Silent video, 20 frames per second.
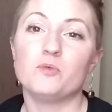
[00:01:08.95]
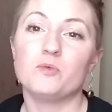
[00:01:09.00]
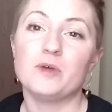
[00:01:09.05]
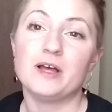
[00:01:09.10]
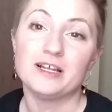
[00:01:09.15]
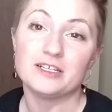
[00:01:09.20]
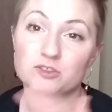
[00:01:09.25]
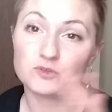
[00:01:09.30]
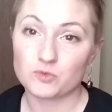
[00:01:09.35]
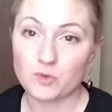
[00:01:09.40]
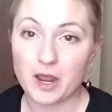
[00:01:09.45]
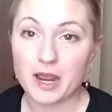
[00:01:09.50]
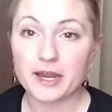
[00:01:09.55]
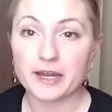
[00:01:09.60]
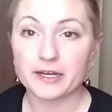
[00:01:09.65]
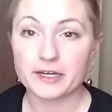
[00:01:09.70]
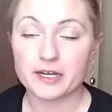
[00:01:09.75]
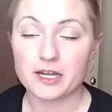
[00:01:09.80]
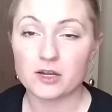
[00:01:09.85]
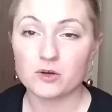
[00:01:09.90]
as
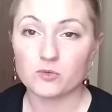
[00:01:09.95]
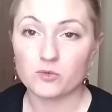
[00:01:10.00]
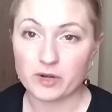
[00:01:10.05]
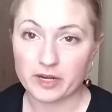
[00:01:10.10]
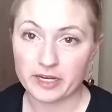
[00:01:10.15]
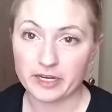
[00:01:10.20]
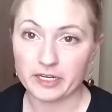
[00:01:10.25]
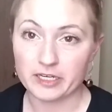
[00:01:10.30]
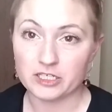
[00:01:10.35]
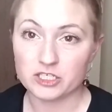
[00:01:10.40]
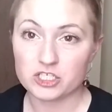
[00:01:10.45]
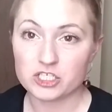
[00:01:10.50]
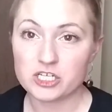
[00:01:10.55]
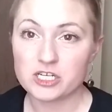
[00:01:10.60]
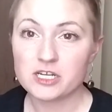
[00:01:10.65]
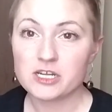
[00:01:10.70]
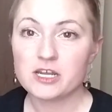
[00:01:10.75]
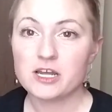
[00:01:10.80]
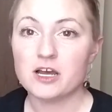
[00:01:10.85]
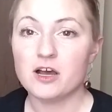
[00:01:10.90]
wide a range
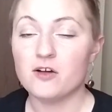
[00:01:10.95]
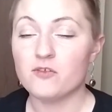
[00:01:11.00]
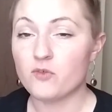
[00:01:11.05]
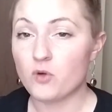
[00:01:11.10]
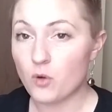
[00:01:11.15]
of